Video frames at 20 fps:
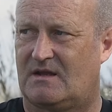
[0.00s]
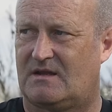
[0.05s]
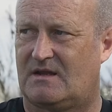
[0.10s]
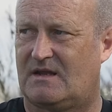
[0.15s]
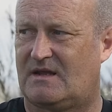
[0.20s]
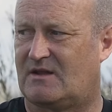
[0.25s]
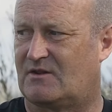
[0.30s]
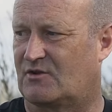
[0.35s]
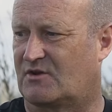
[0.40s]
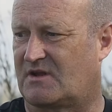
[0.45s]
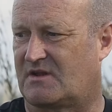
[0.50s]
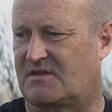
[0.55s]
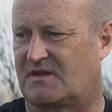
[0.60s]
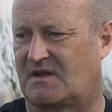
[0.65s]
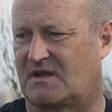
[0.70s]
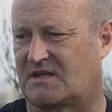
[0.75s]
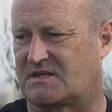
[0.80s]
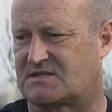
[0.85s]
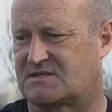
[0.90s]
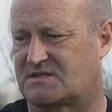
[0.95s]
Yeah, look, I
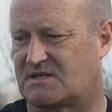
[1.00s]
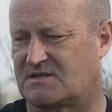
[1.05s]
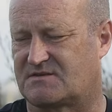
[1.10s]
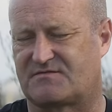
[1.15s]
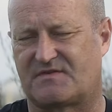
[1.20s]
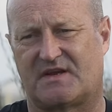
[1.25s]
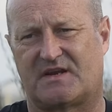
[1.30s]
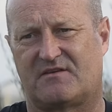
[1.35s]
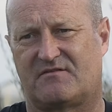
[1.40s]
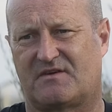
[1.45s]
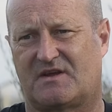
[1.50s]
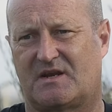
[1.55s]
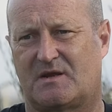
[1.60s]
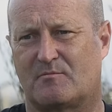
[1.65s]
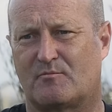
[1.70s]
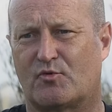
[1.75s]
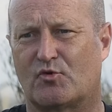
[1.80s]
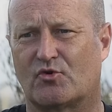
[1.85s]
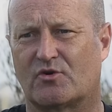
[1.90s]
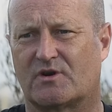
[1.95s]
think it's very, very
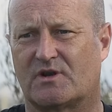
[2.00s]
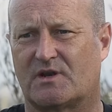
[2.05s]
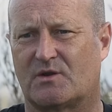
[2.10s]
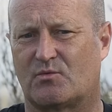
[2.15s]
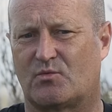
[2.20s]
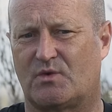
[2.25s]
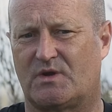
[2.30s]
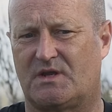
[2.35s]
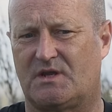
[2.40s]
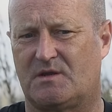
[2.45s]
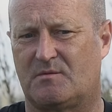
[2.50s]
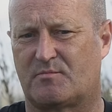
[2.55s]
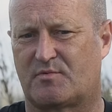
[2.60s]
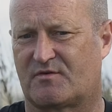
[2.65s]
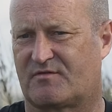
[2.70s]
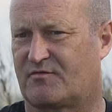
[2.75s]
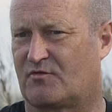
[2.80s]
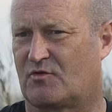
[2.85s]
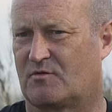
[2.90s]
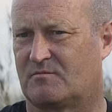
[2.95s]
important that we
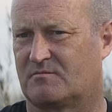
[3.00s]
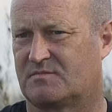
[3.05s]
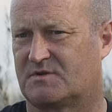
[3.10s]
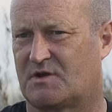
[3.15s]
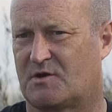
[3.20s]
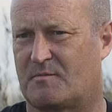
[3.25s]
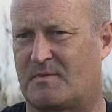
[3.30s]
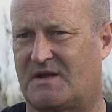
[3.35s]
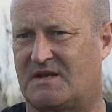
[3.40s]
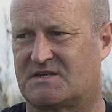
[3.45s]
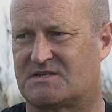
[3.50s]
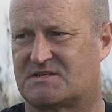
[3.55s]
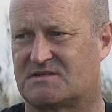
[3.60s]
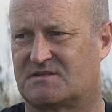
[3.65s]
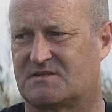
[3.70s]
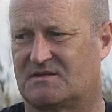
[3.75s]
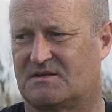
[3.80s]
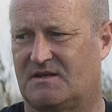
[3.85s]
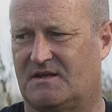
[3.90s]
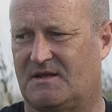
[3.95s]
perform to our
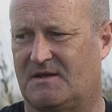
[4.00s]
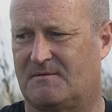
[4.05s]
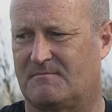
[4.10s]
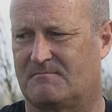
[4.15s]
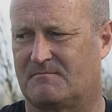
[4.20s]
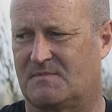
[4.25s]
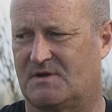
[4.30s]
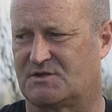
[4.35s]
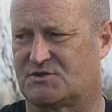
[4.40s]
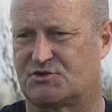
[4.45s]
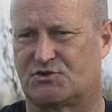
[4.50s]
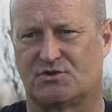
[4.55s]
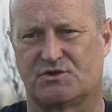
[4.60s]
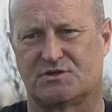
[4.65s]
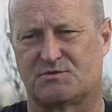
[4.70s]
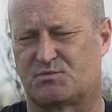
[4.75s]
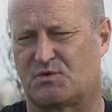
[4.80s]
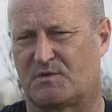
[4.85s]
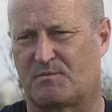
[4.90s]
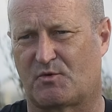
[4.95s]
best as soon
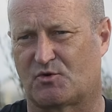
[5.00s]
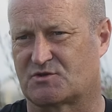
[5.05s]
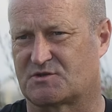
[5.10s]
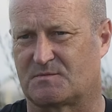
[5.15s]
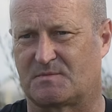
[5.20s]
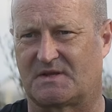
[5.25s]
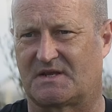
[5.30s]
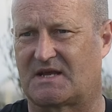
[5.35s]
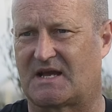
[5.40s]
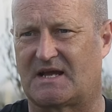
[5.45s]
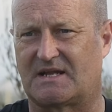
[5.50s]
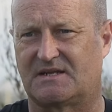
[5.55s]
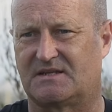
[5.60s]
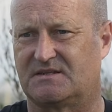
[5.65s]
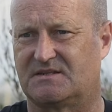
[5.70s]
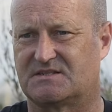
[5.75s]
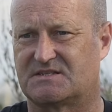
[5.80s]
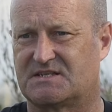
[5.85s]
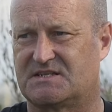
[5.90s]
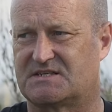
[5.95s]
as we possibly can in
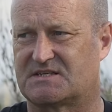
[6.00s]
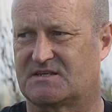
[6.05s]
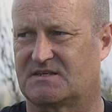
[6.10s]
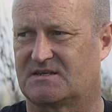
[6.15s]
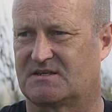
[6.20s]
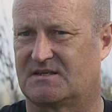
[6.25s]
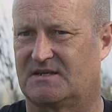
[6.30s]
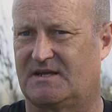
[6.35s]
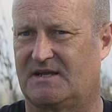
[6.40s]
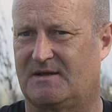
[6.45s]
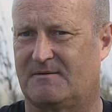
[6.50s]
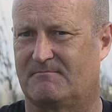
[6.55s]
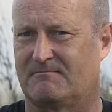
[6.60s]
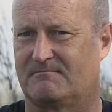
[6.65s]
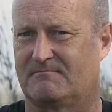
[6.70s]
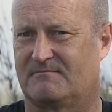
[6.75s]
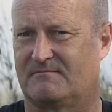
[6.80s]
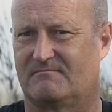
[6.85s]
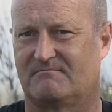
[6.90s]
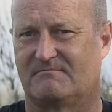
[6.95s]
the season.
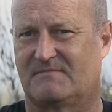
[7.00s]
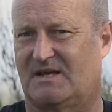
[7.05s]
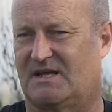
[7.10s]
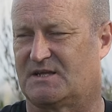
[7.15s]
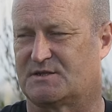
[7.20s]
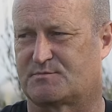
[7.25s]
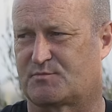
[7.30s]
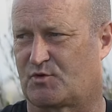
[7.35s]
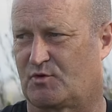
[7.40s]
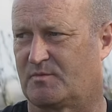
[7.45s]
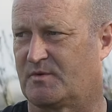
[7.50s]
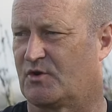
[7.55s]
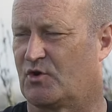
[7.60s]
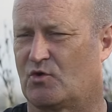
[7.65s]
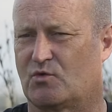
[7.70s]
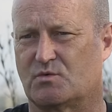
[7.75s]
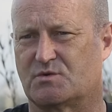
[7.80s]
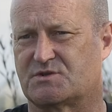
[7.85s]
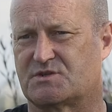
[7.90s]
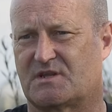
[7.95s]
It's probably
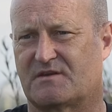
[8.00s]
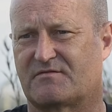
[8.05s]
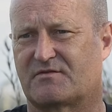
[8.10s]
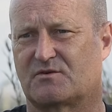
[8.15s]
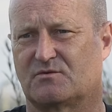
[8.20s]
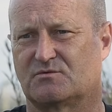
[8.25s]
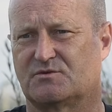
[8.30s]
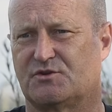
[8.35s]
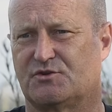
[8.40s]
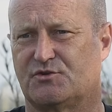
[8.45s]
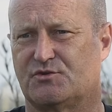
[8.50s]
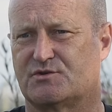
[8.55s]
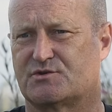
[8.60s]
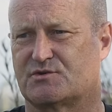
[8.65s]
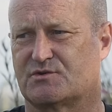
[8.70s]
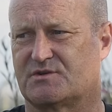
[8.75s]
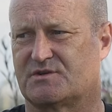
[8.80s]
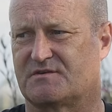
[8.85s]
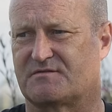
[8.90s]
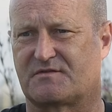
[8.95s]
always difficult to do
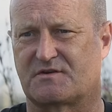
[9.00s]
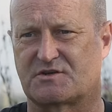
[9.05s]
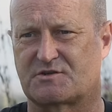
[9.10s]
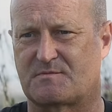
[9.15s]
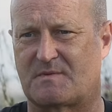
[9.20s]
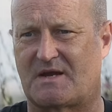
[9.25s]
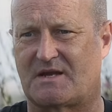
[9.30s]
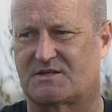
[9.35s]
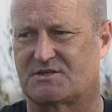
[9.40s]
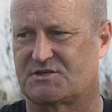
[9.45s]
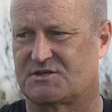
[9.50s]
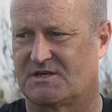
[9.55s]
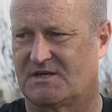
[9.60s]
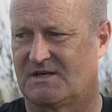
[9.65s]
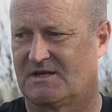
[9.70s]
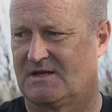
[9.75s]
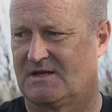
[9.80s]
so in your first match,